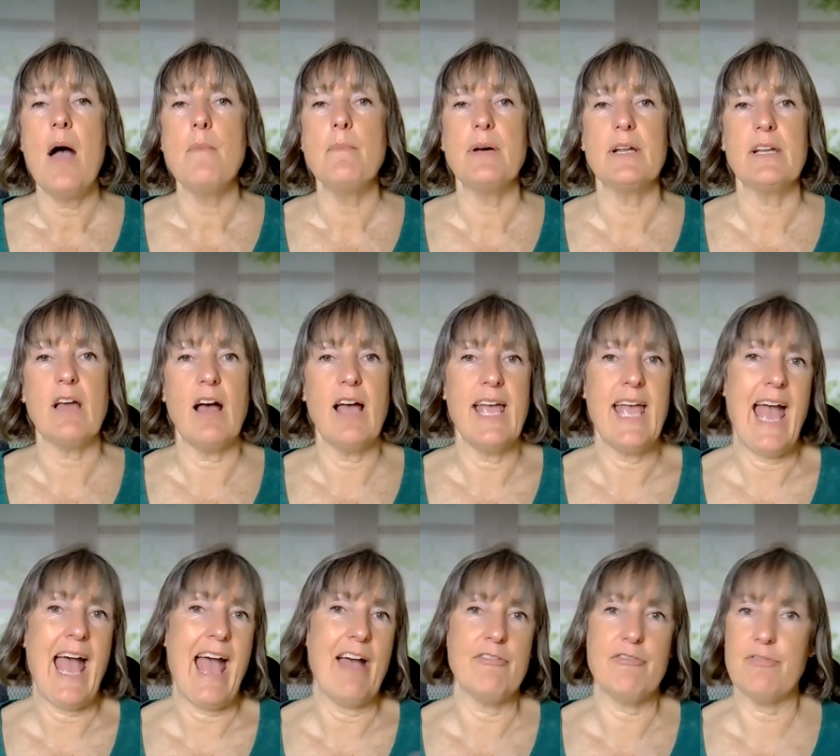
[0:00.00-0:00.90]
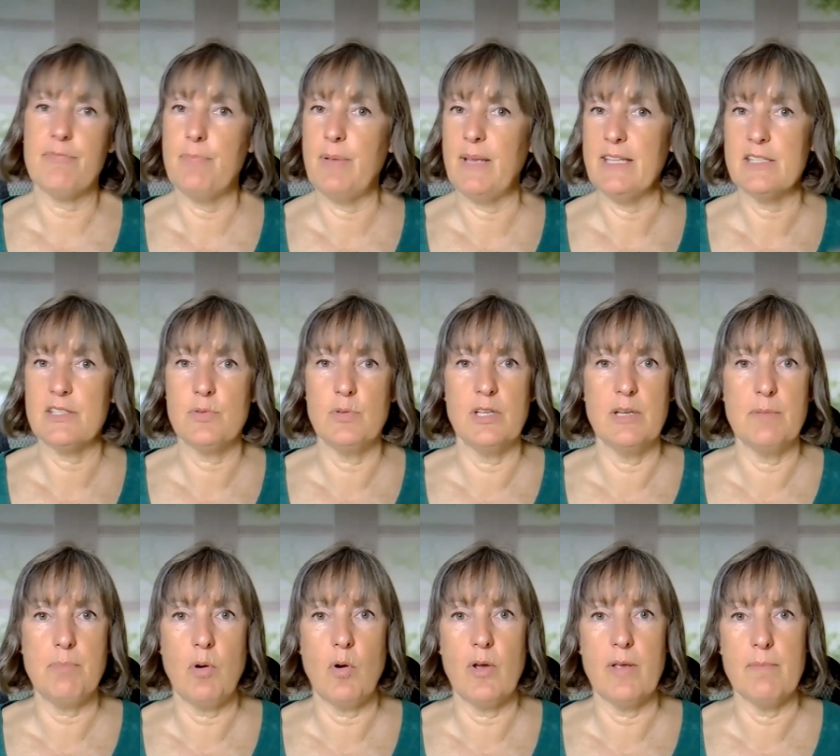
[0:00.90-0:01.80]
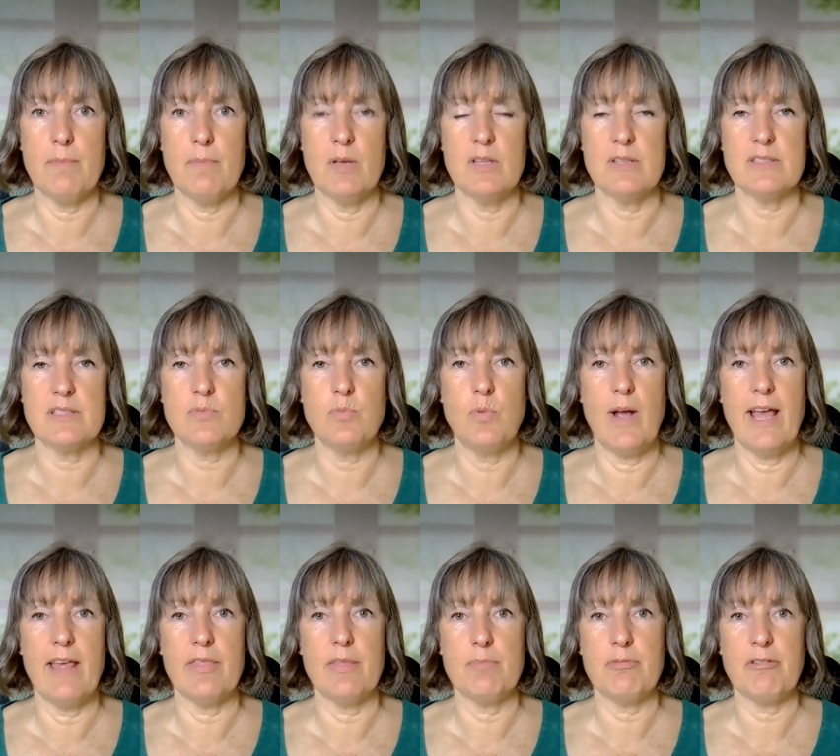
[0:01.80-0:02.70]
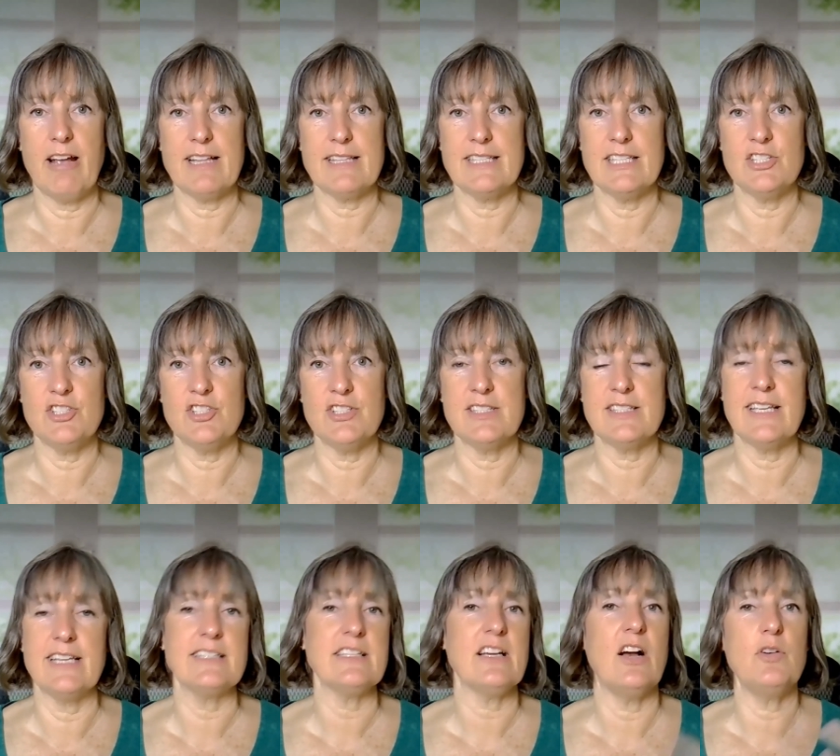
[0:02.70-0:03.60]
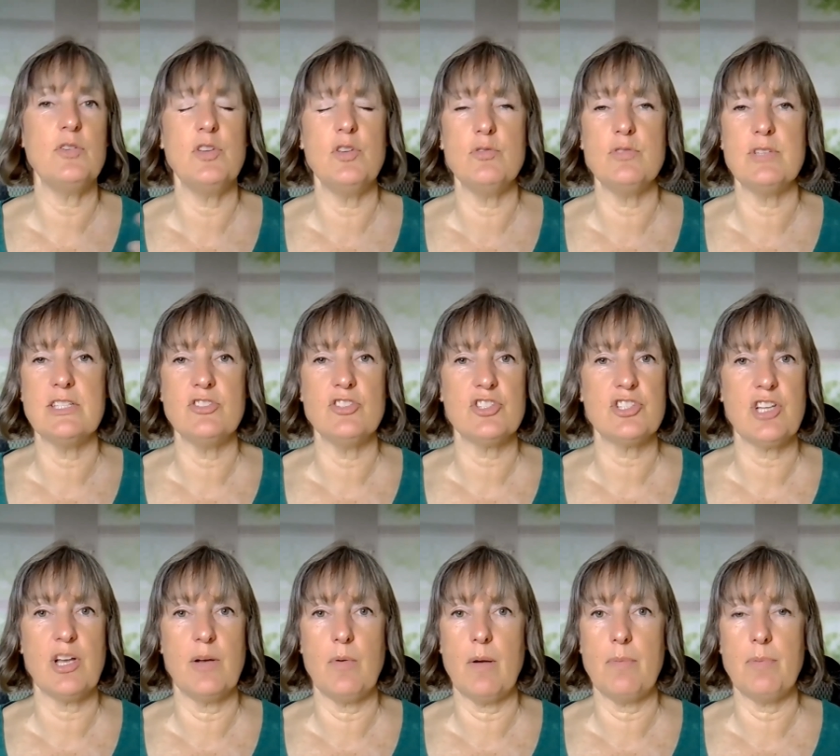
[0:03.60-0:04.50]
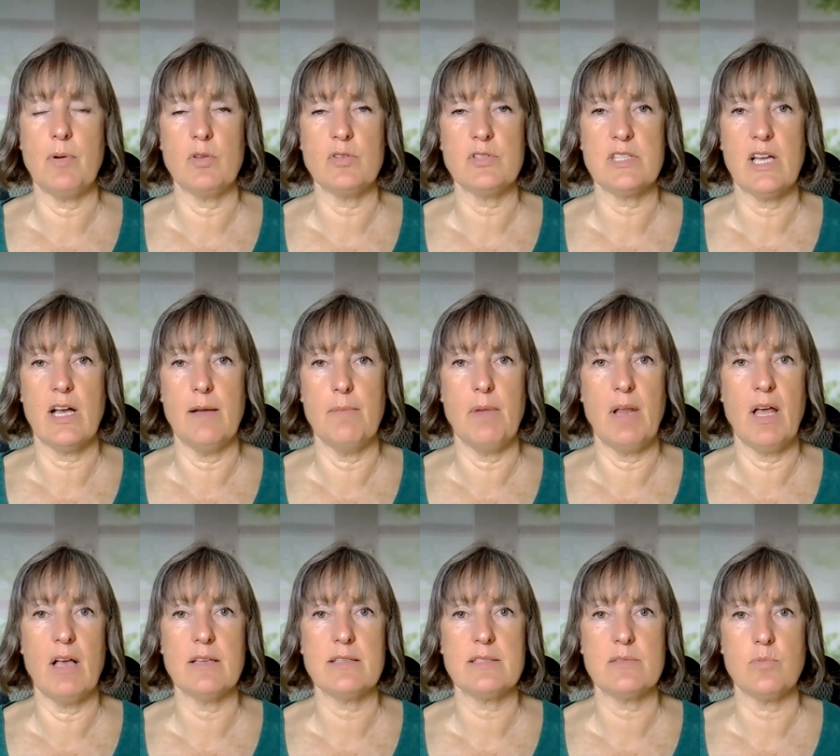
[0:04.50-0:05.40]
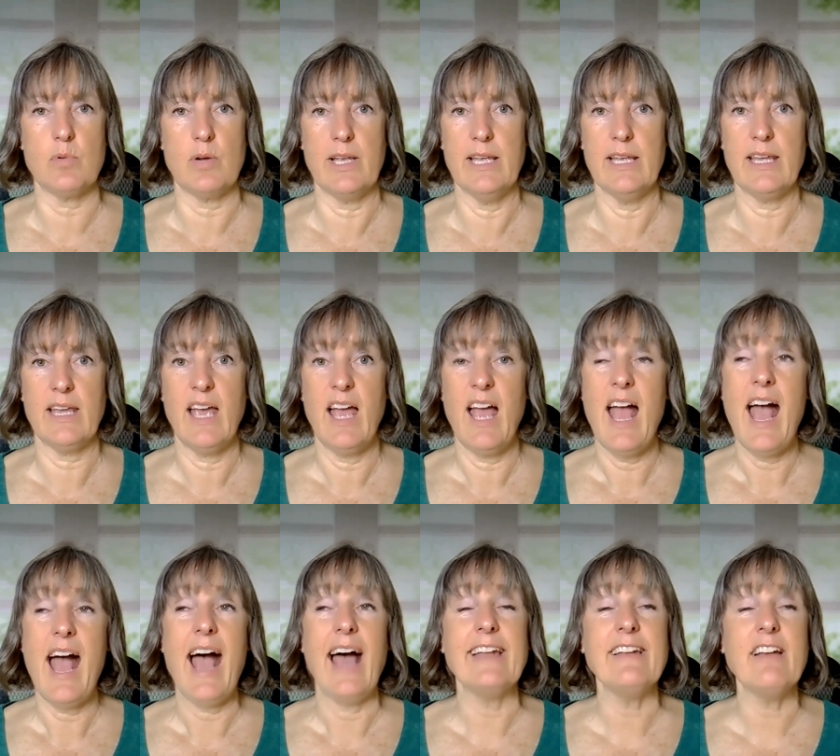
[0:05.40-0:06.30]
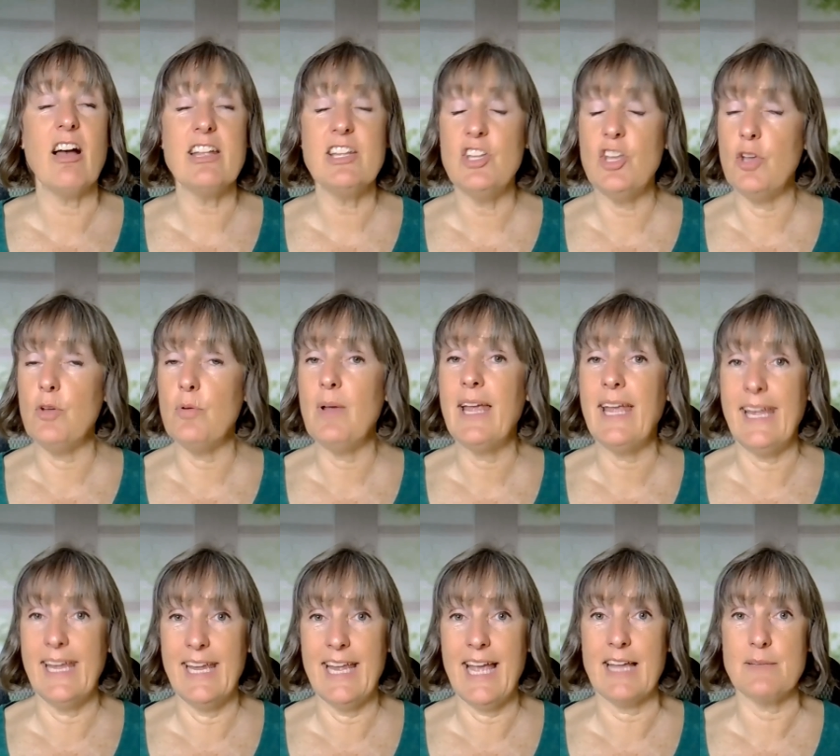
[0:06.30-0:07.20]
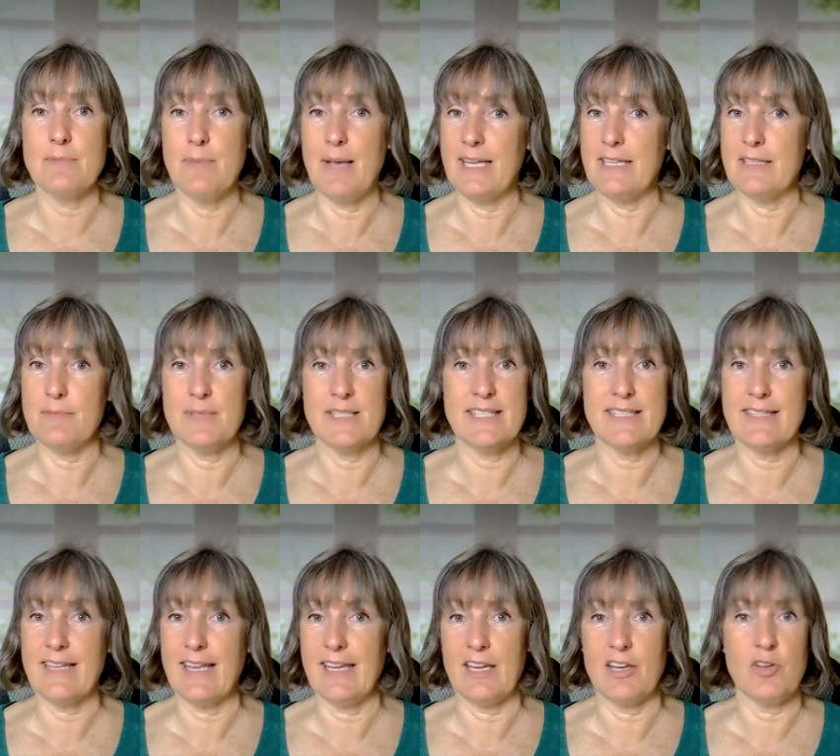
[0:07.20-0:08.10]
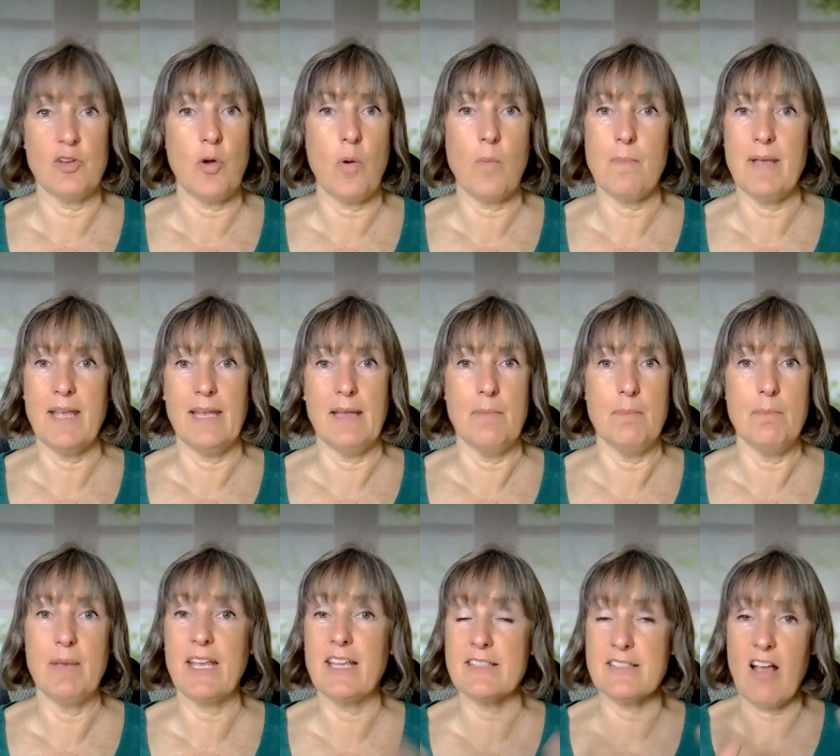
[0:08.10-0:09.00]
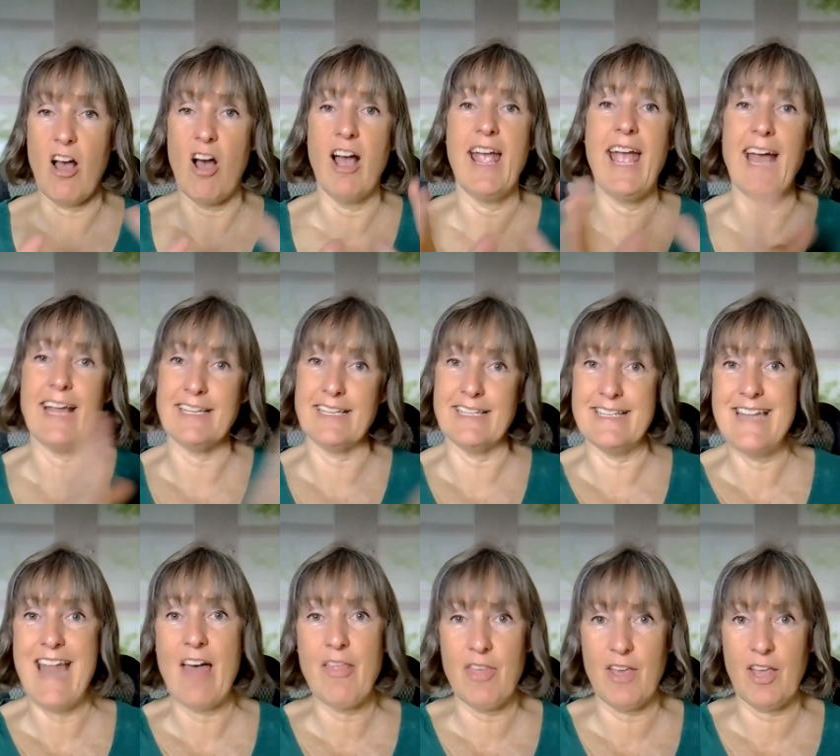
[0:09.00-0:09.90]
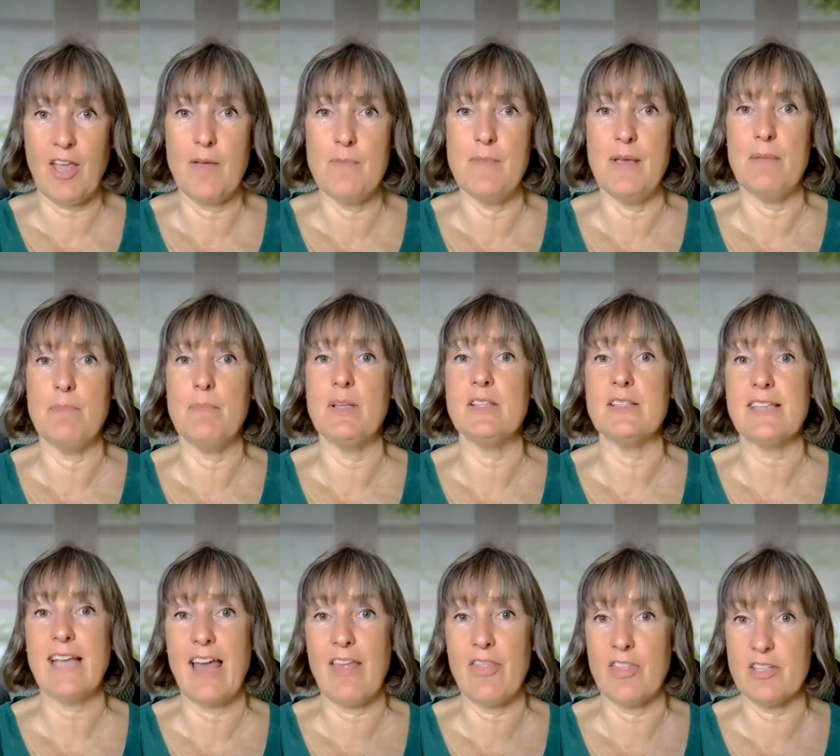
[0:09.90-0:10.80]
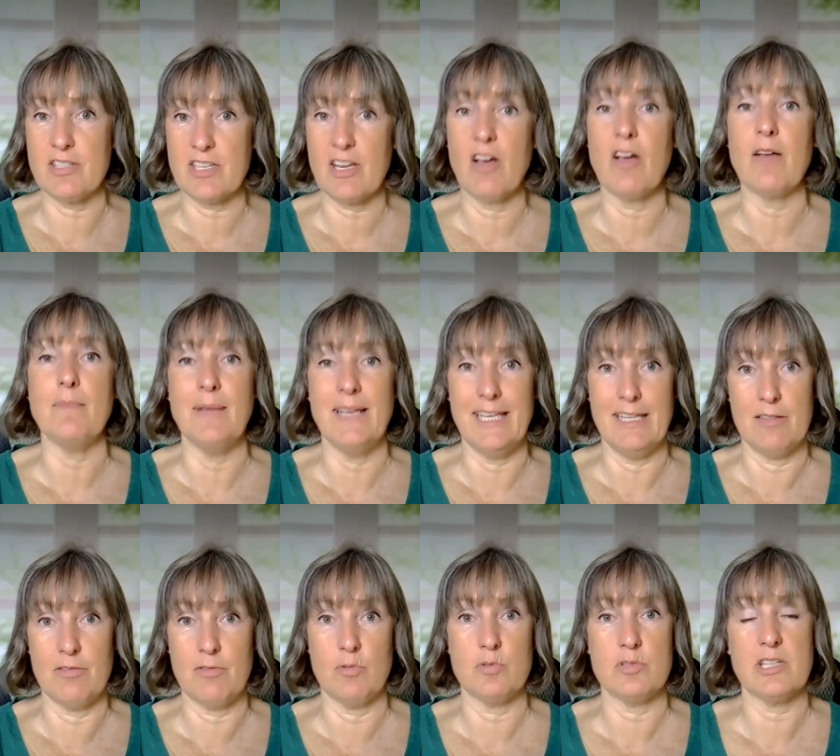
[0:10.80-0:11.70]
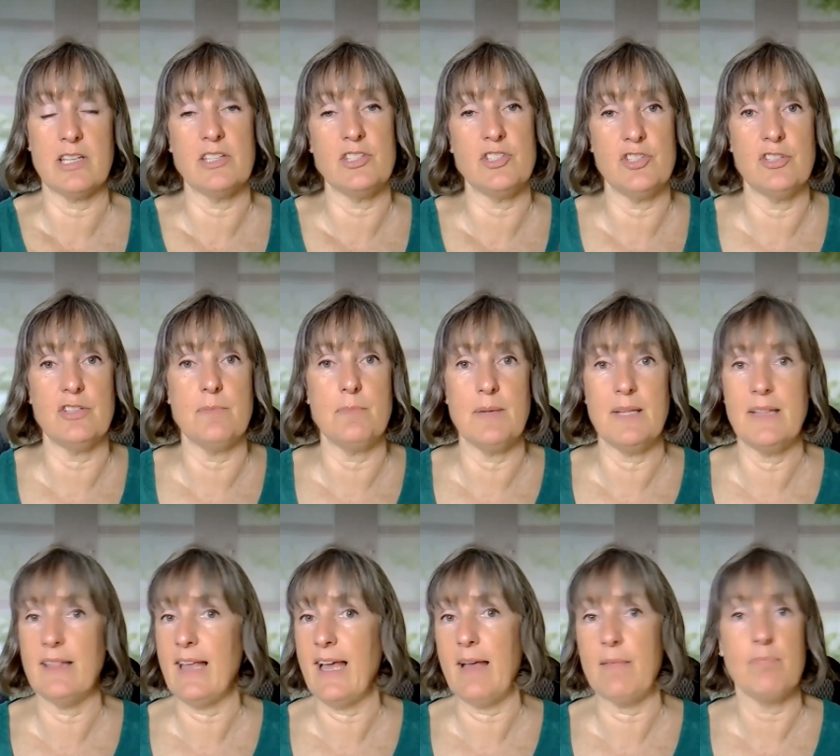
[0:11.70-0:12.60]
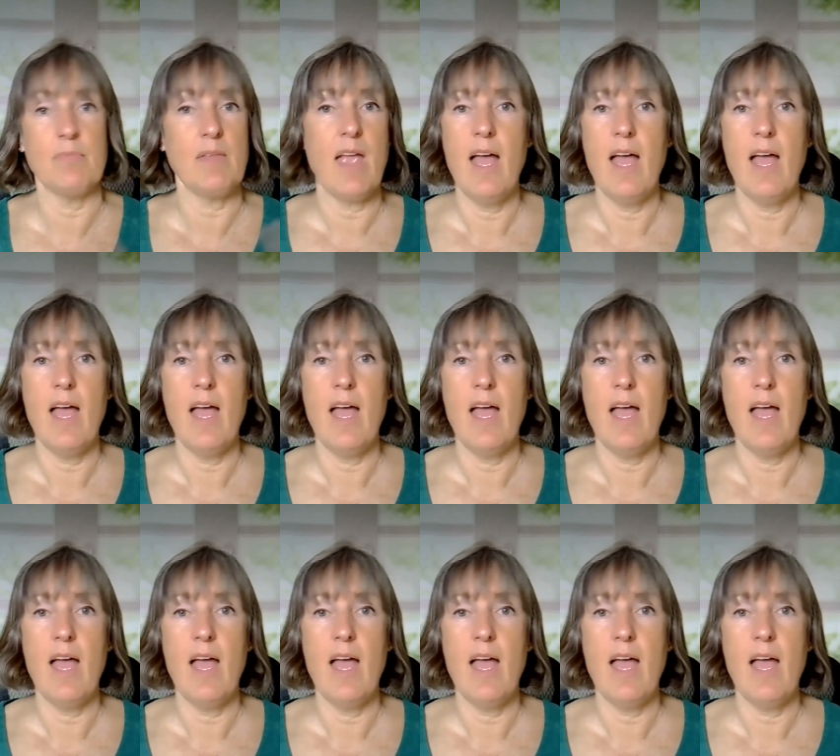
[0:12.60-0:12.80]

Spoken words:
But I have been to an appointment where the practitioner said, oh, you didn't show up on time last week. And I knew he had made a mistake, not me, because I had another commitment at the time he thought I should have been there.